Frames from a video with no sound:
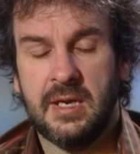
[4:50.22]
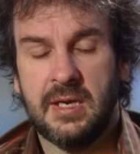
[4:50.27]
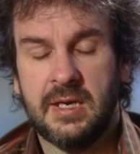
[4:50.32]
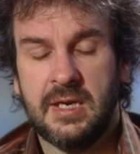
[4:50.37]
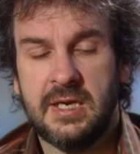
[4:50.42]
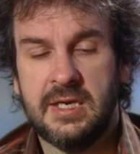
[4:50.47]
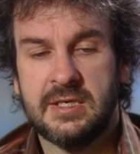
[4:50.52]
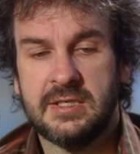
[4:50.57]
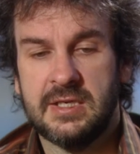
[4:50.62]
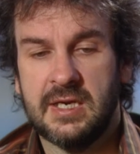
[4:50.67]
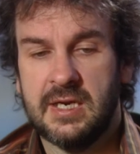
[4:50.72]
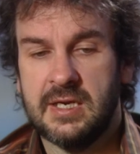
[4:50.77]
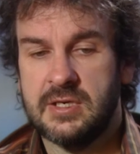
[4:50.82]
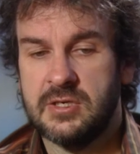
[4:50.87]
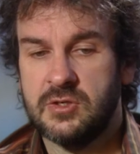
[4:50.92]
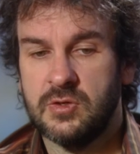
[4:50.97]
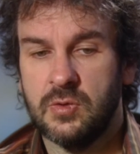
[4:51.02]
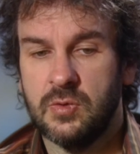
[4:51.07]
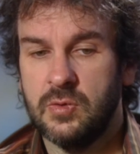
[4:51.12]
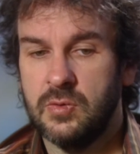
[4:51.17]
he said,
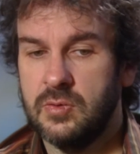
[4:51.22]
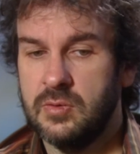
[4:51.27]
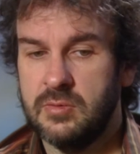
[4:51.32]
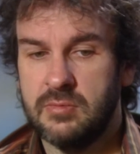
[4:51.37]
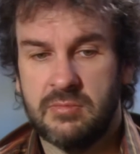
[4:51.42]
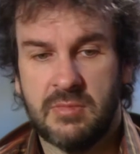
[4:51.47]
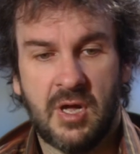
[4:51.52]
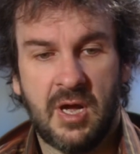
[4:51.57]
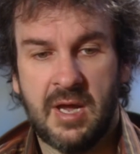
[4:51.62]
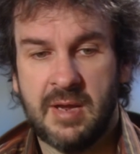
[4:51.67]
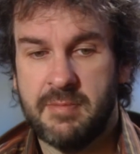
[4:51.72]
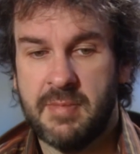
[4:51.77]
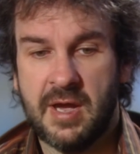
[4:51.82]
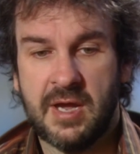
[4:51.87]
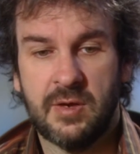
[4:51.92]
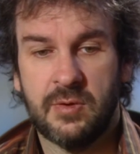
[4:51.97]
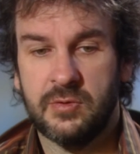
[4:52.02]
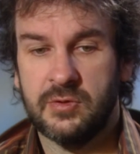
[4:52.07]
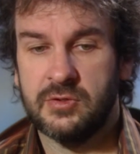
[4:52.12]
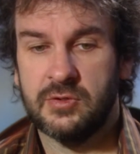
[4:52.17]
Saul, I
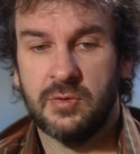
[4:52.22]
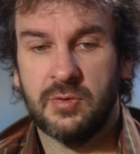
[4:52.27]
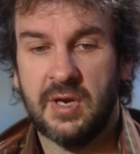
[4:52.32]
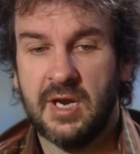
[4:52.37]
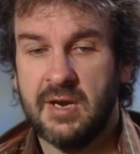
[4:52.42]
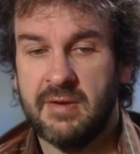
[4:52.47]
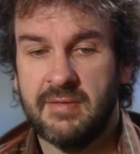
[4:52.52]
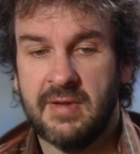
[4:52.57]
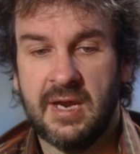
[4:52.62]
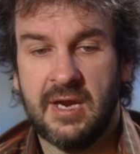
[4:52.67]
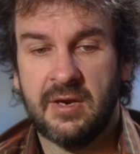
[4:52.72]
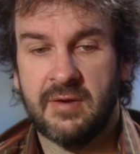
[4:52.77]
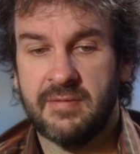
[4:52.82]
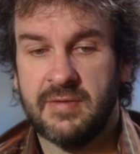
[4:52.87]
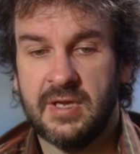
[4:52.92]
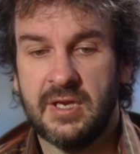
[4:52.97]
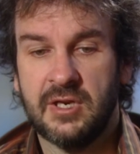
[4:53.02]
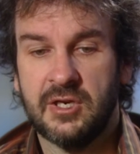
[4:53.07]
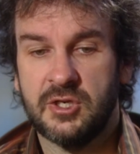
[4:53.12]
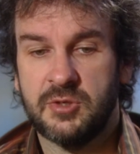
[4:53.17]
bailed Saul out of
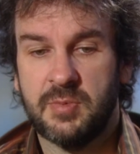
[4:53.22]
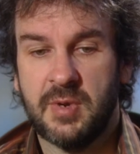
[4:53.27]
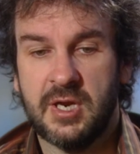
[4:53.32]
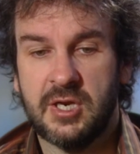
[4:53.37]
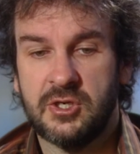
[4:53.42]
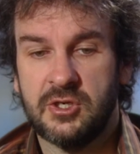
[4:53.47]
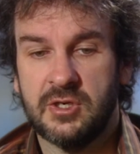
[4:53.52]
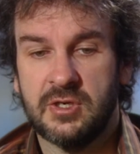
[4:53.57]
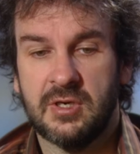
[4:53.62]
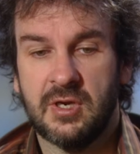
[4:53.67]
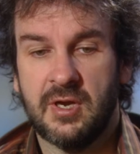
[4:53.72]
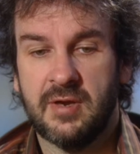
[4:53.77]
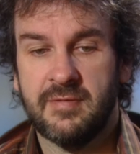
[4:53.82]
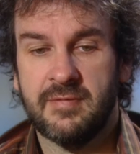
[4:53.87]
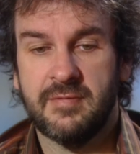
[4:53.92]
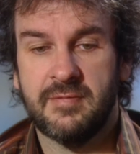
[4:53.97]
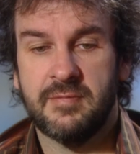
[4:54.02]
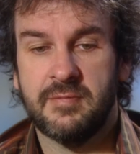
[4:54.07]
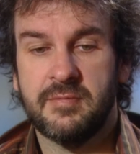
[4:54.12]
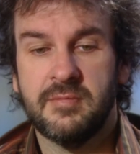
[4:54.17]
The English Patient.
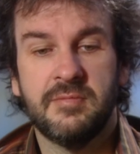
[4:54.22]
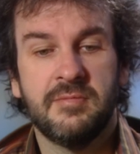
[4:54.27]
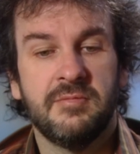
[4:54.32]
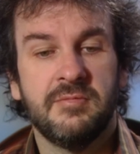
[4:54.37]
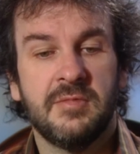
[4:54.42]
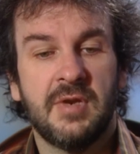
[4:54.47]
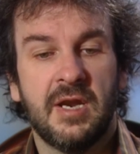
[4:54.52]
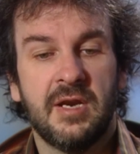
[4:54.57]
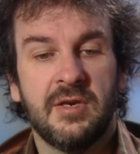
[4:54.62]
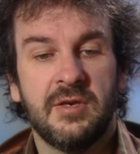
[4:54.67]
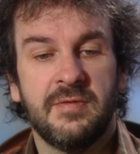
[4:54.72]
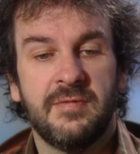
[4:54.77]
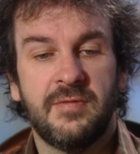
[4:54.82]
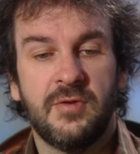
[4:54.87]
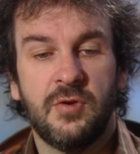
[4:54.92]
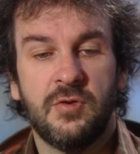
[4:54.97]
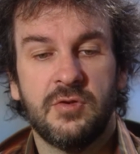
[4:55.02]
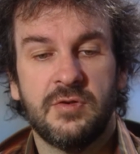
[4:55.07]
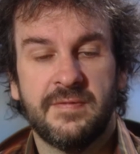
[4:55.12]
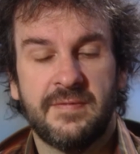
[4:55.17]
I've done
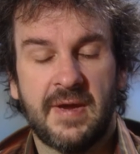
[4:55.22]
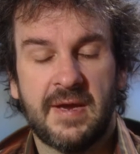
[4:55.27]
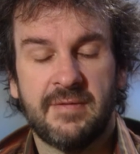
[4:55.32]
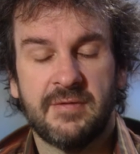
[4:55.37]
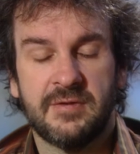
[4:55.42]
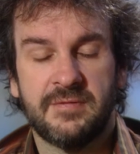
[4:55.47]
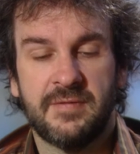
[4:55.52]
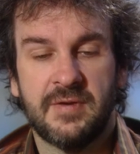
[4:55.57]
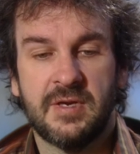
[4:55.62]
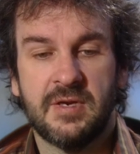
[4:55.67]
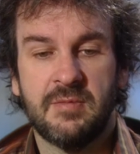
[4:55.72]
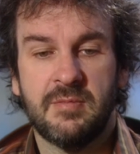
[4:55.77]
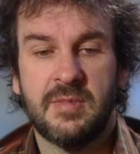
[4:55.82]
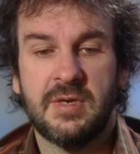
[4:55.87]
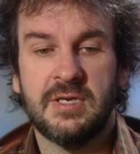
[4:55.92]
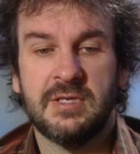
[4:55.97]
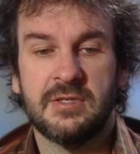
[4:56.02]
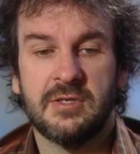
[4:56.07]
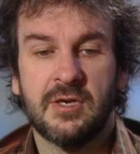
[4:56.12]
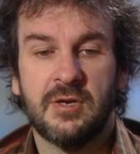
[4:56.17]
huge favors for him.
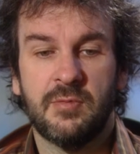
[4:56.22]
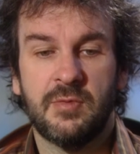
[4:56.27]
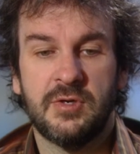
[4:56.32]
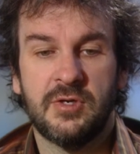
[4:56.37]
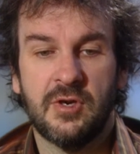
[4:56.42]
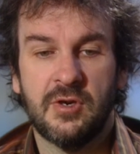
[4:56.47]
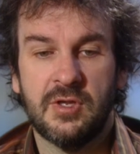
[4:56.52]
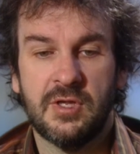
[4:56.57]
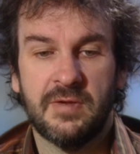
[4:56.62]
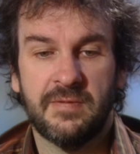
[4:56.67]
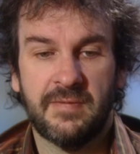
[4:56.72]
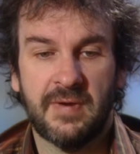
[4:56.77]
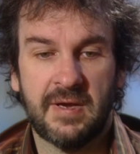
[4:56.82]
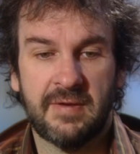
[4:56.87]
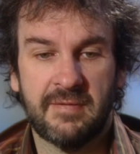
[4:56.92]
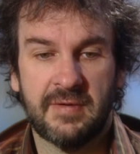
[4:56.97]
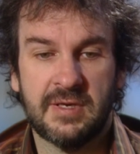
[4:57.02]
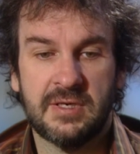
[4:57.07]
He's going to return the favor.